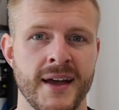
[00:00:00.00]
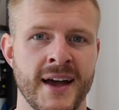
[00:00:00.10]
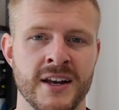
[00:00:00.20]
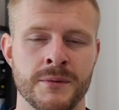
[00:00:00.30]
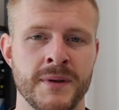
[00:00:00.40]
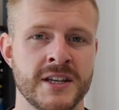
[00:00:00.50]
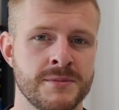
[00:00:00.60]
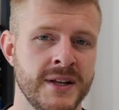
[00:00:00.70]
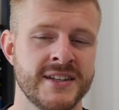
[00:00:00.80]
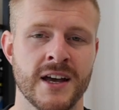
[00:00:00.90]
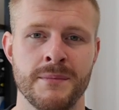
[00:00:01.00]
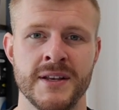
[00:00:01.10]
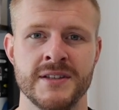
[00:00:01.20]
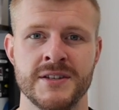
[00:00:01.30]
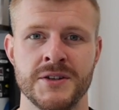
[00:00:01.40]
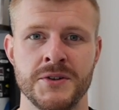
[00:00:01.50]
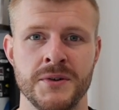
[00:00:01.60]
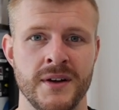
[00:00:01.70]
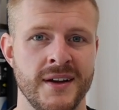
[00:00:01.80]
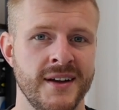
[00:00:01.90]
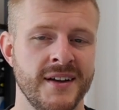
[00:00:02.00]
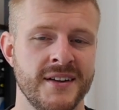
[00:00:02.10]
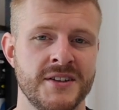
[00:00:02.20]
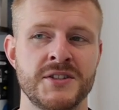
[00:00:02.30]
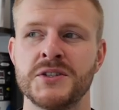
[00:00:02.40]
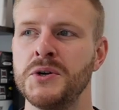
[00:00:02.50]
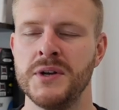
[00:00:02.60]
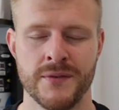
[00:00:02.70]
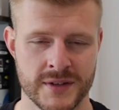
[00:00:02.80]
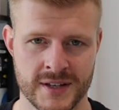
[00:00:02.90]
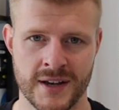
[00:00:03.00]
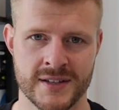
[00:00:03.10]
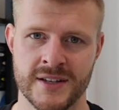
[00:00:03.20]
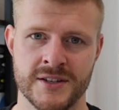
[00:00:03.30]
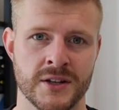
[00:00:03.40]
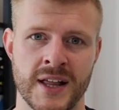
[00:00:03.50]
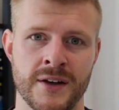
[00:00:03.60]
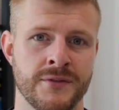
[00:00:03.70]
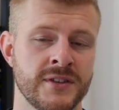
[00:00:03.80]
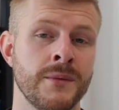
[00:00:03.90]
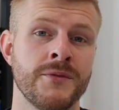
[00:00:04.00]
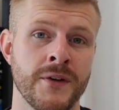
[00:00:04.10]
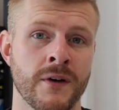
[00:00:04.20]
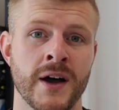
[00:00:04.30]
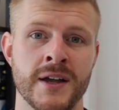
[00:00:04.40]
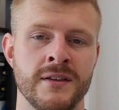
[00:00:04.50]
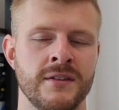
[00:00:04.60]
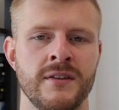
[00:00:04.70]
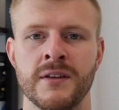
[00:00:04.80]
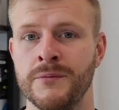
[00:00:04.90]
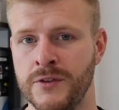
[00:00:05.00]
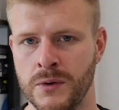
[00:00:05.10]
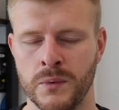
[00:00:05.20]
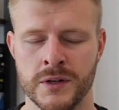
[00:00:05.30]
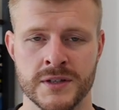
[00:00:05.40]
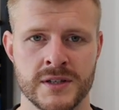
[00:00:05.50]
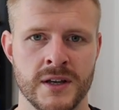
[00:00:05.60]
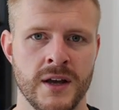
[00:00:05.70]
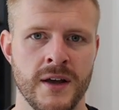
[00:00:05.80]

and it'll be split up into two different sizes. You'll have some for your irons, some for your woods.